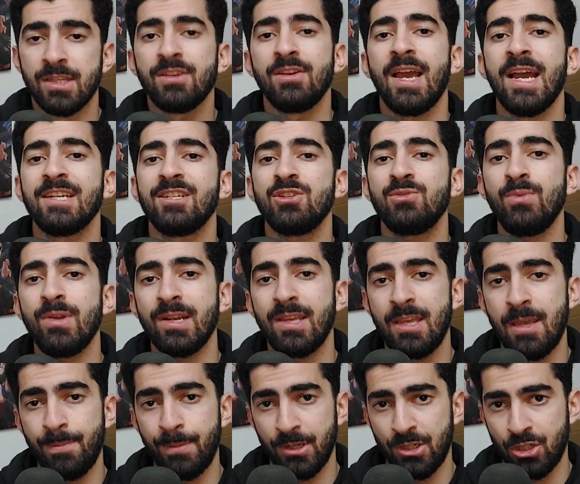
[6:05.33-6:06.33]
So yeah, I just want to
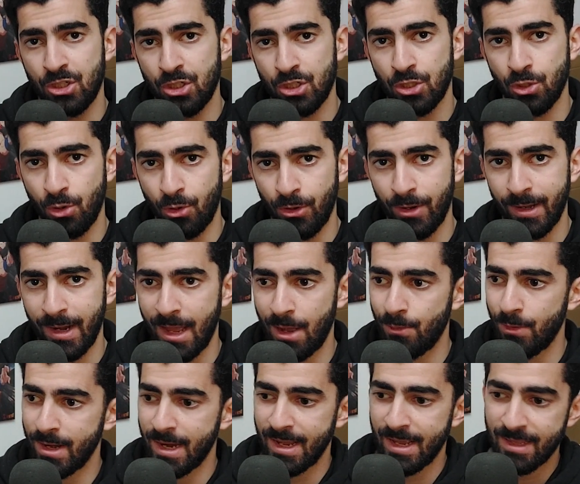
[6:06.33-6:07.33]
keep it short. I
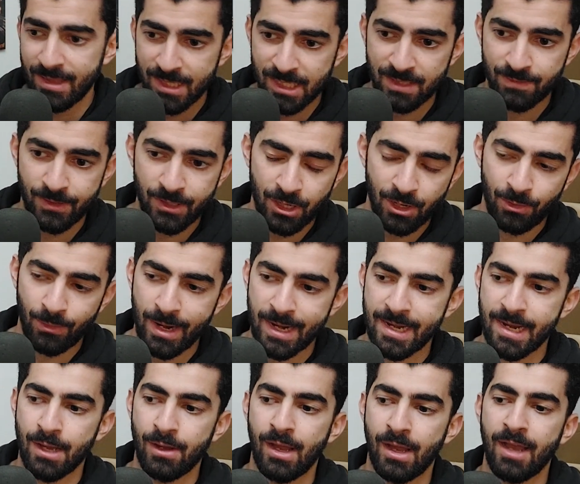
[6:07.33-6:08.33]
want to end this video right
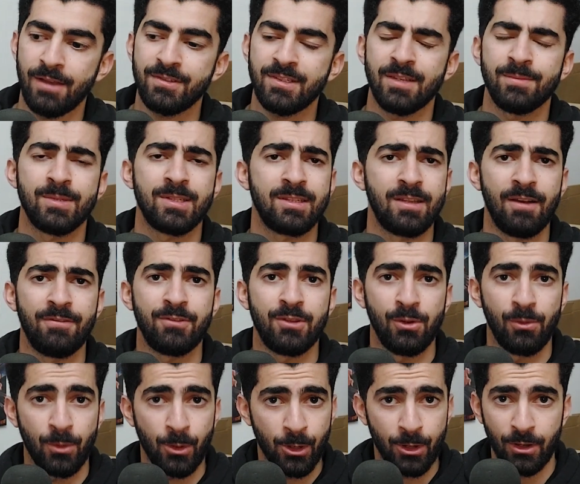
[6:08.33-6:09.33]
now. I have some stuff to
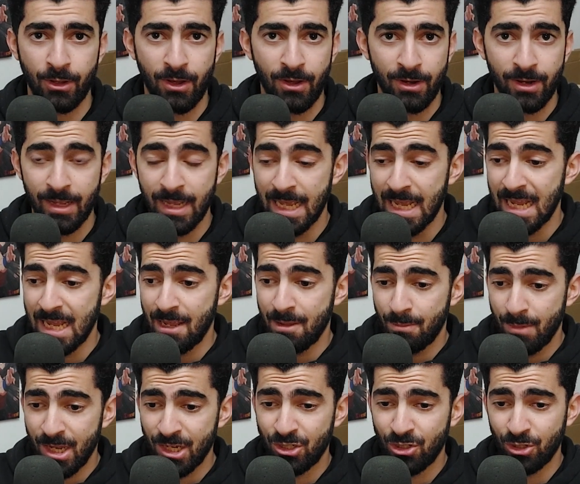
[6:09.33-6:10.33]
work on.
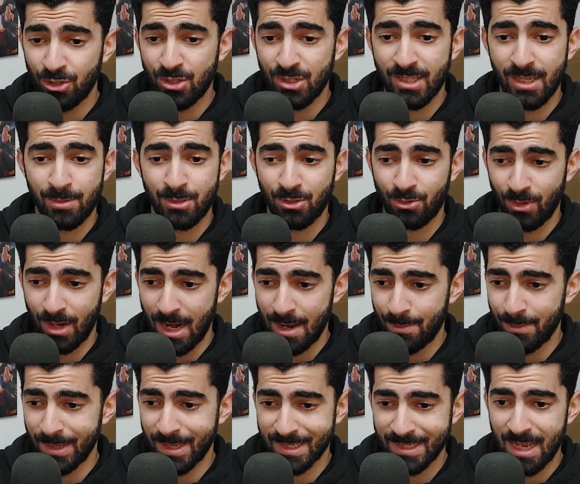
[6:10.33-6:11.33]
Make sure to subscribe
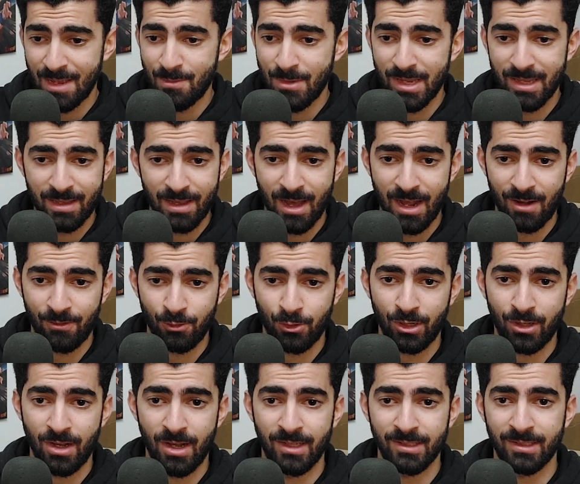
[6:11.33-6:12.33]
because I make God of War
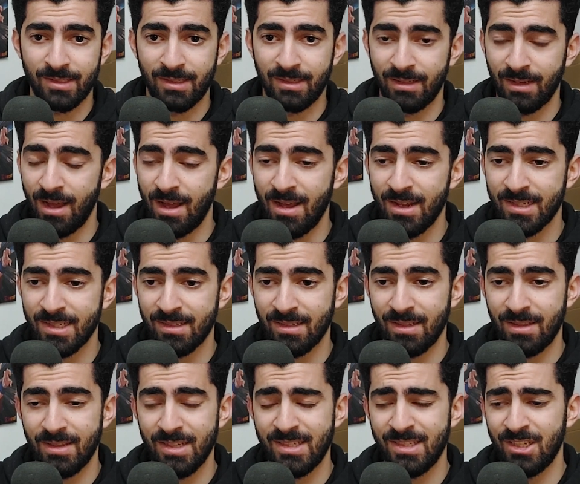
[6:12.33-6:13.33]
content, and
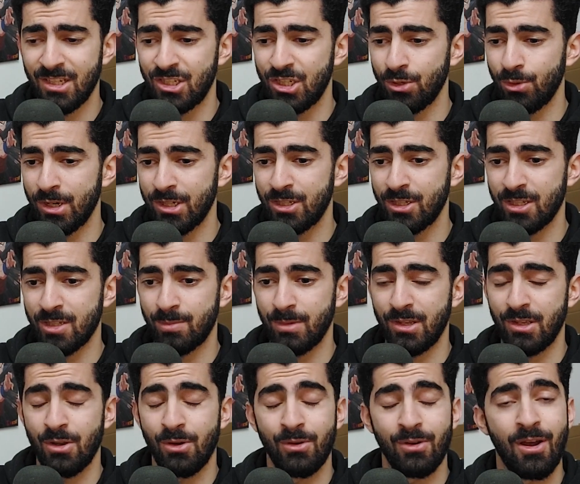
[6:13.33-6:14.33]
honestly, this situation has
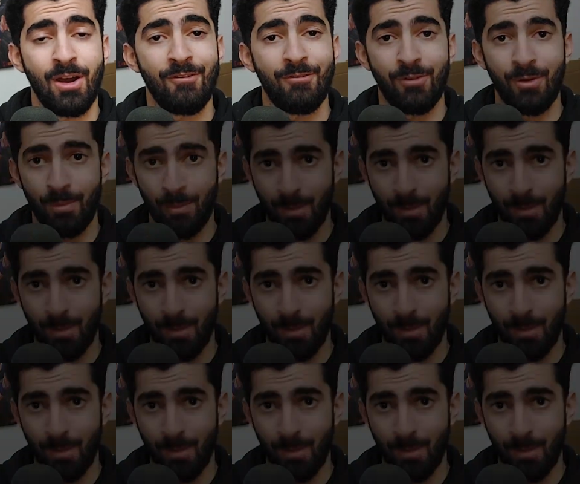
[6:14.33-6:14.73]
been going on for